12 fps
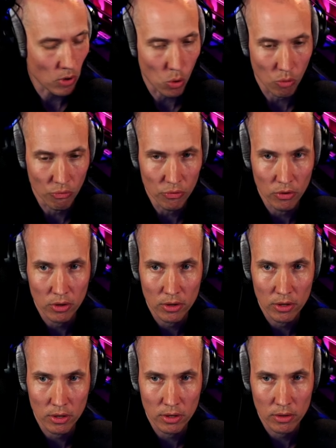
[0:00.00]
of
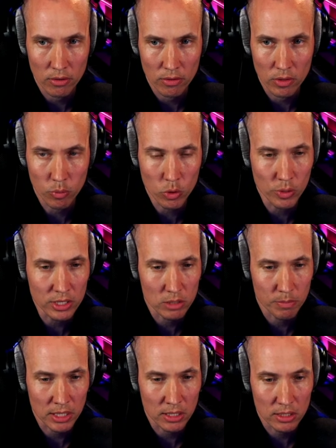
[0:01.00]
the woodwinds,
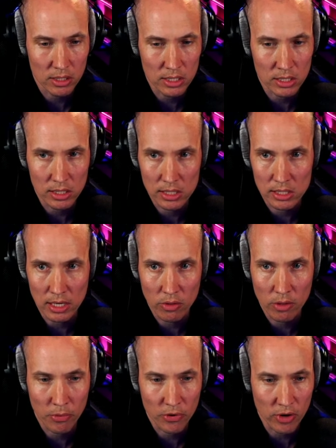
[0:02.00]
but this is how the
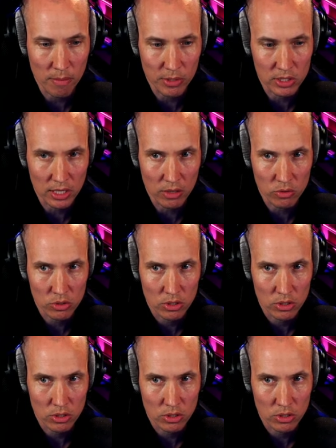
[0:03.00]
trumpet sounds.